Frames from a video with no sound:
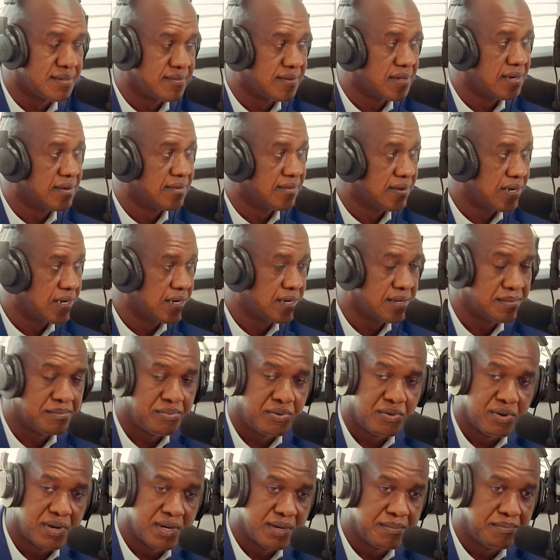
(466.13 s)
very very
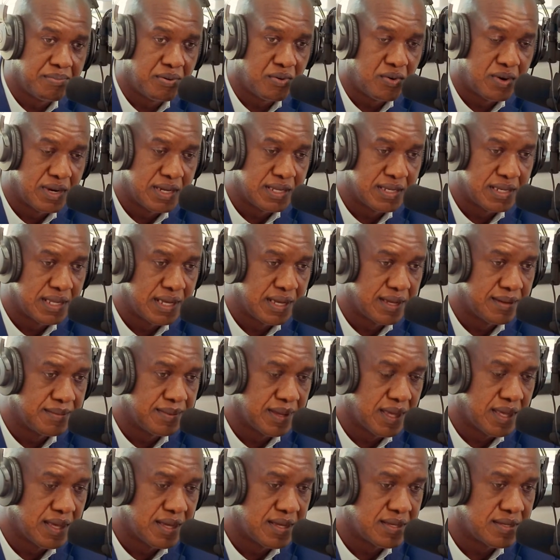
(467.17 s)
important point uh,
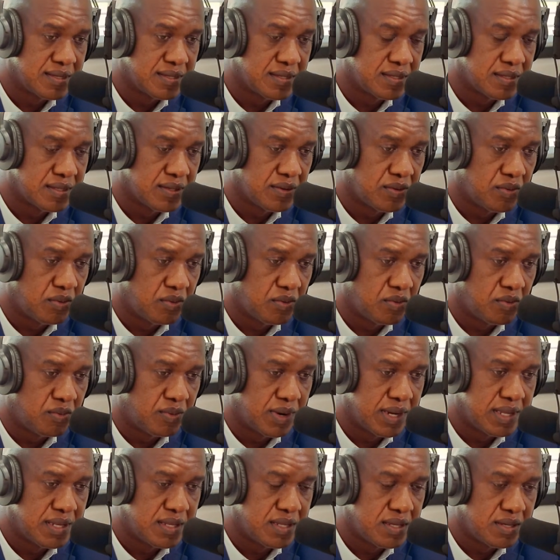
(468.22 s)
because
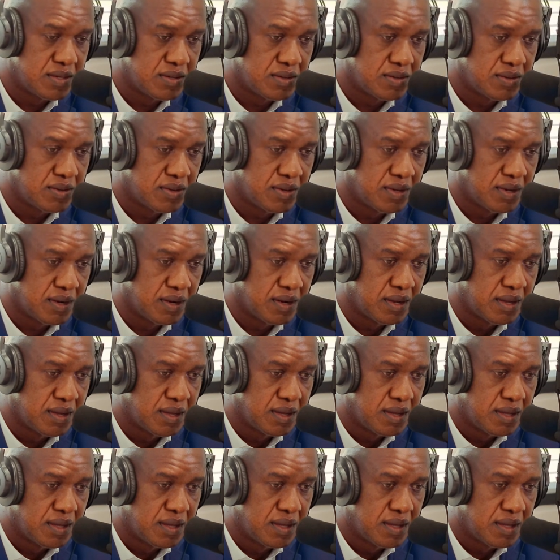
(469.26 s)
when you
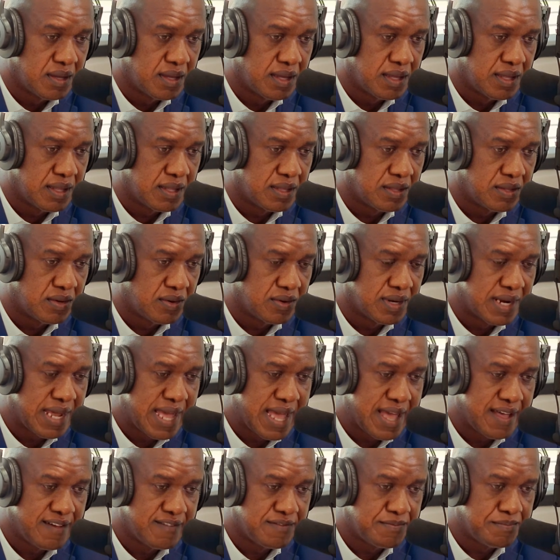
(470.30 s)
don't
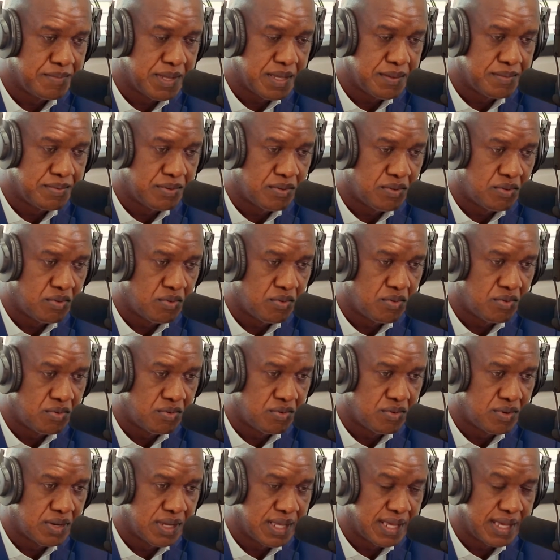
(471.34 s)
have people
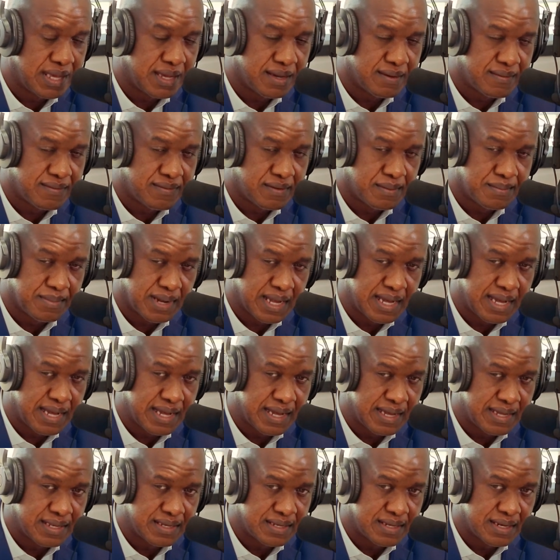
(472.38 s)
who hear from
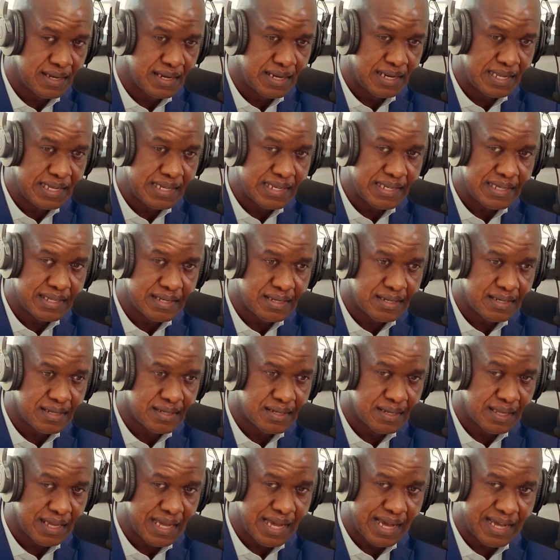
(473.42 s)
God mm-hmm. leading
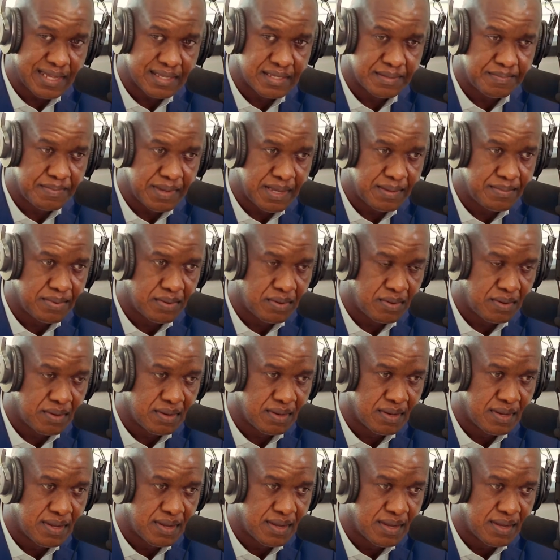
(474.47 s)
God's people,
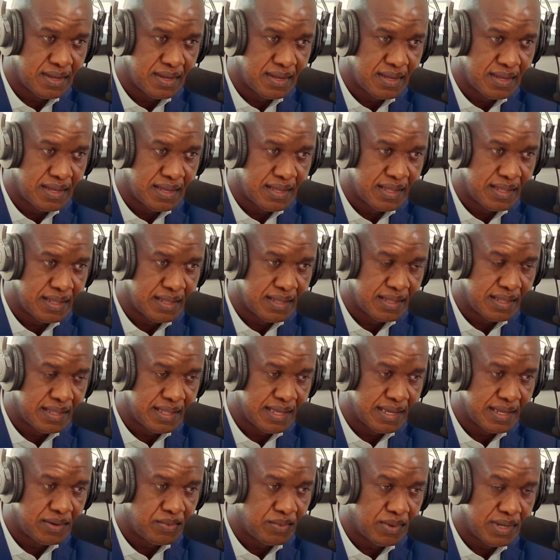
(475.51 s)

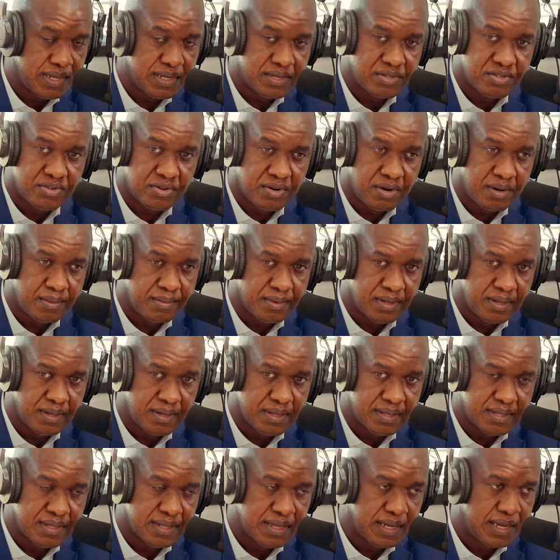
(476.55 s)
then we're in trouble.
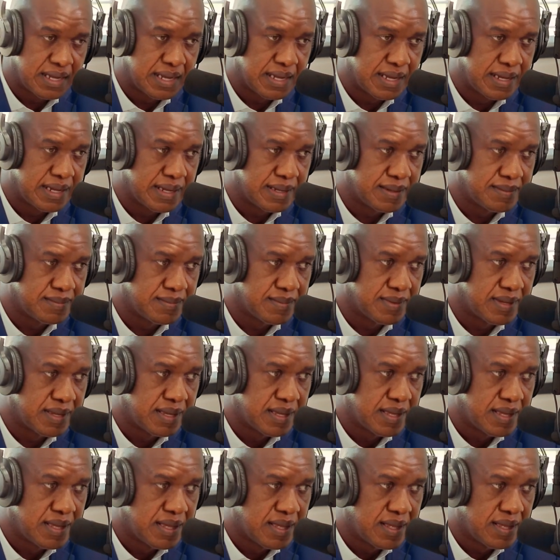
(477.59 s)
Mm-hmm. Um,
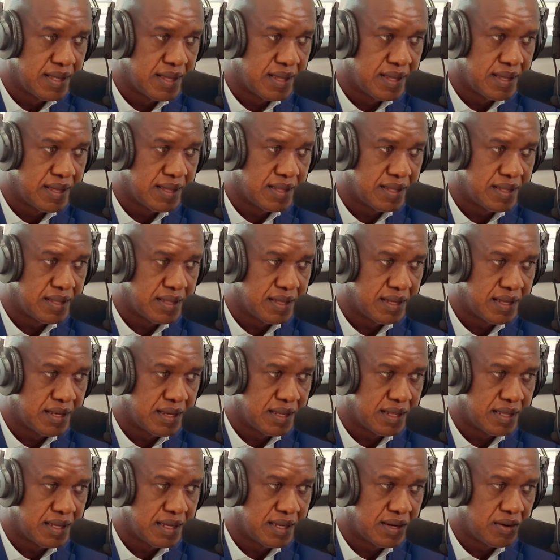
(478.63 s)
you,
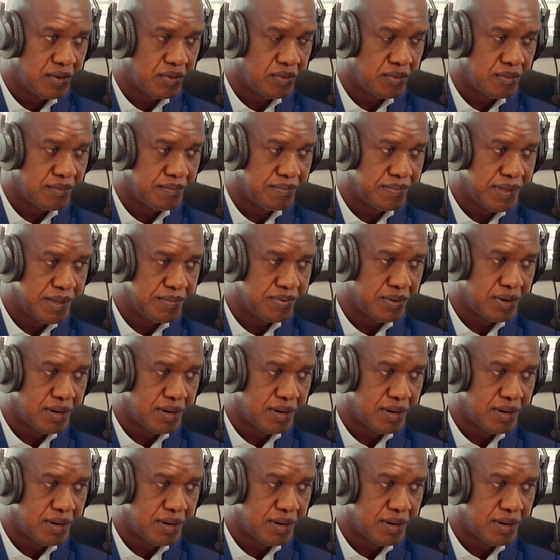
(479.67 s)
you know, people